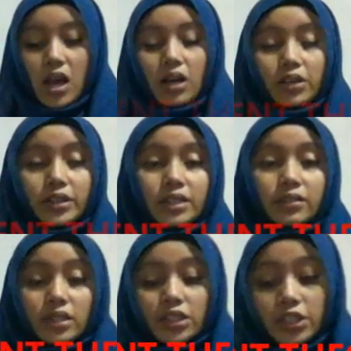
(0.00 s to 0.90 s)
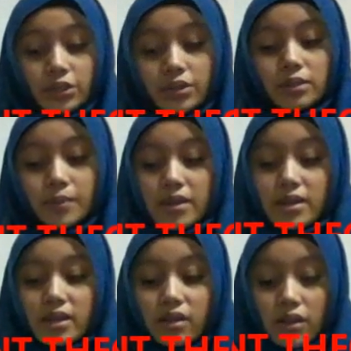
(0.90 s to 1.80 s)
according to the
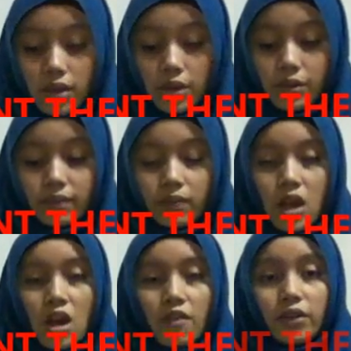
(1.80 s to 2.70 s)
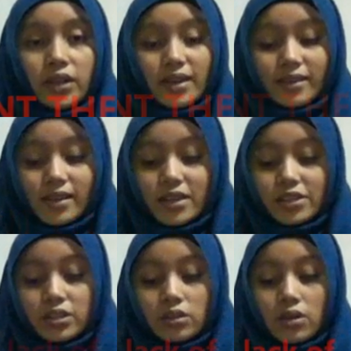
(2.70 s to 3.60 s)
cue-dependent theory, forgetting
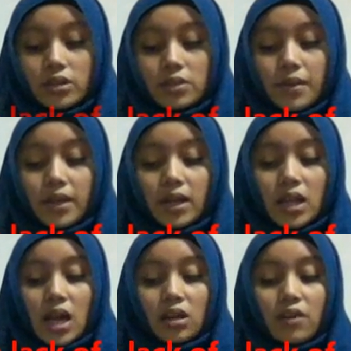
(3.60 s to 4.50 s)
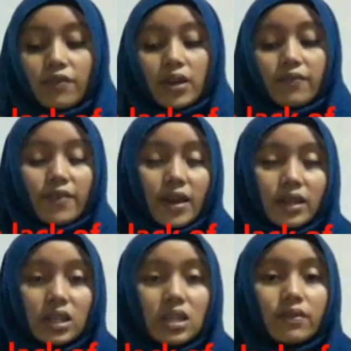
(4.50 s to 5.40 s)
is caused by a lack of
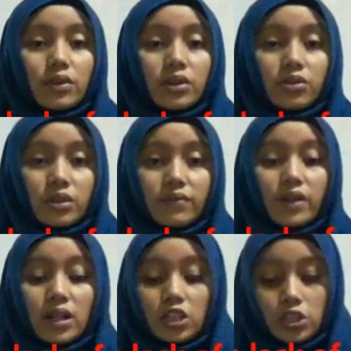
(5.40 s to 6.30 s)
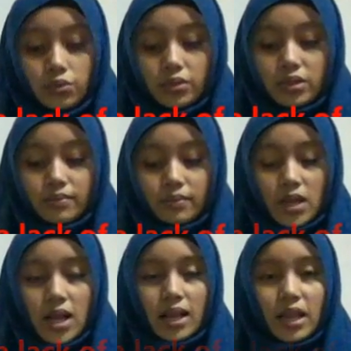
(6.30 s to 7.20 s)
effective retrieval cues.
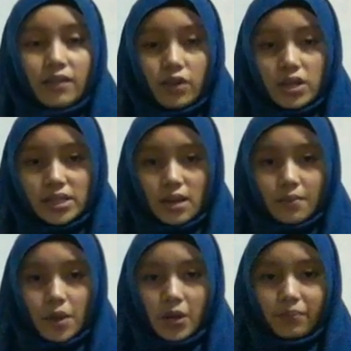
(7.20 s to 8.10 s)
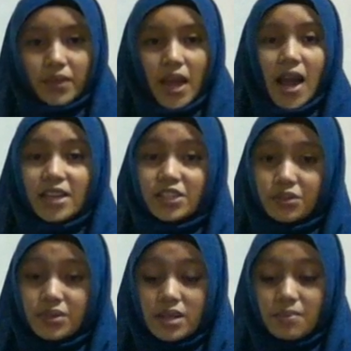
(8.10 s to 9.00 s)
Like for example, A
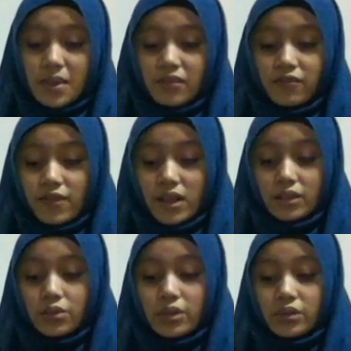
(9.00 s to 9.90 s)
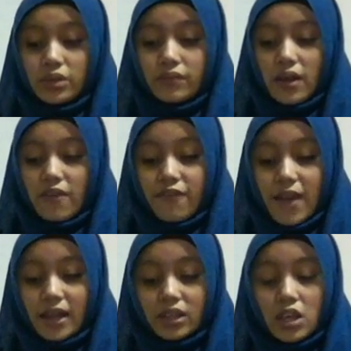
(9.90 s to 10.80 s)
student might fail to retrieve a
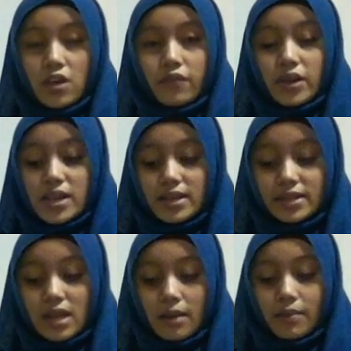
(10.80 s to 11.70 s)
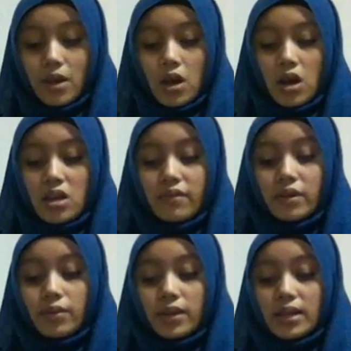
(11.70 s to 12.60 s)
fact for an exam
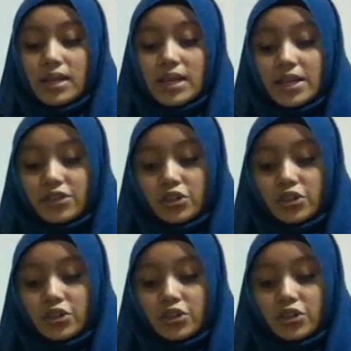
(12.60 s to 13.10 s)
even when he is